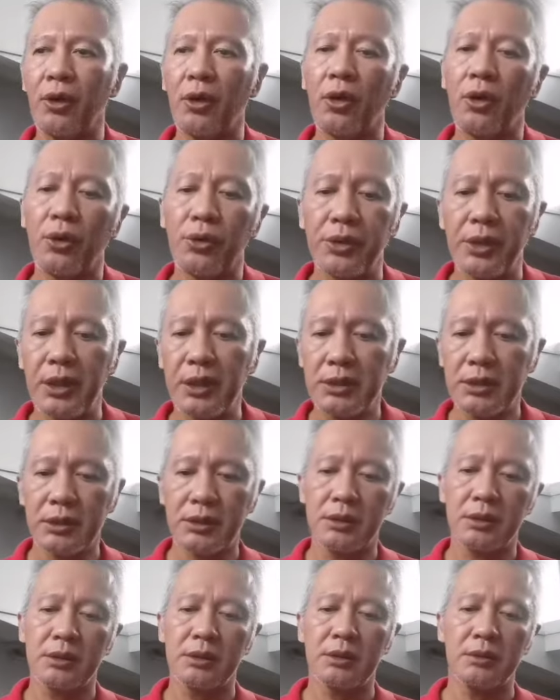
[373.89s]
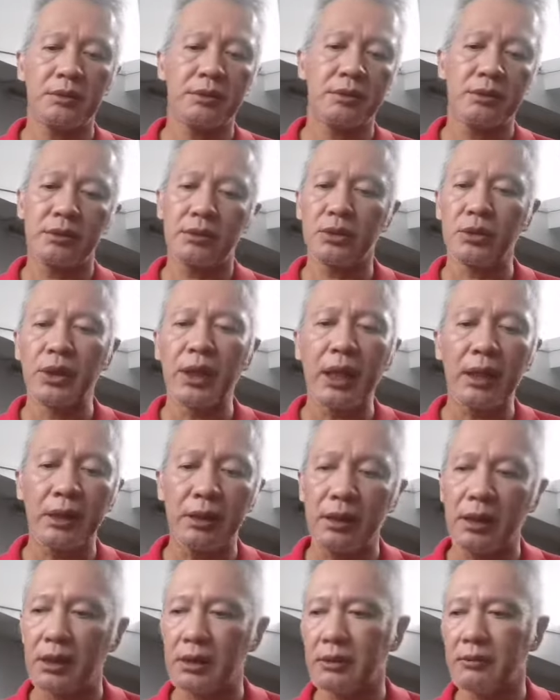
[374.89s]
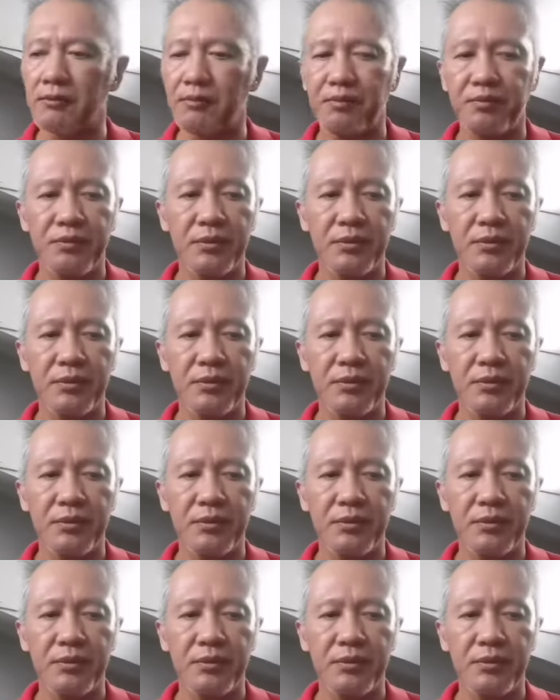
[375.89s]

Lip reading: oh, this, to get that